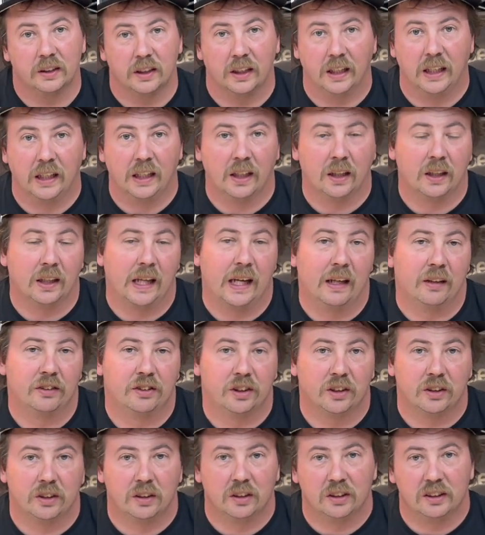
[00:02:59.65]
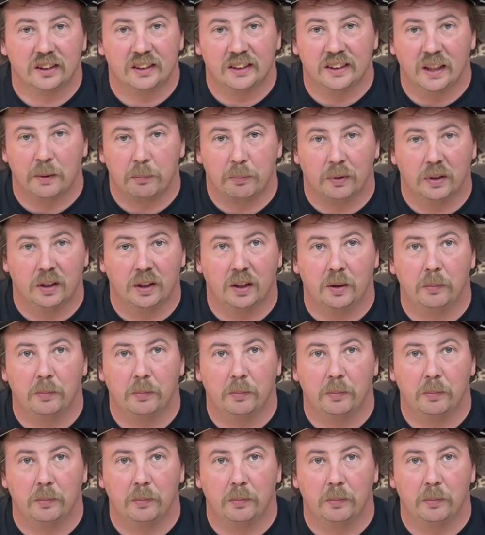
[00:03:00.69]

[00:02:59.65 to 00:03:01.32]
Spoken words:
It allows it to slip a little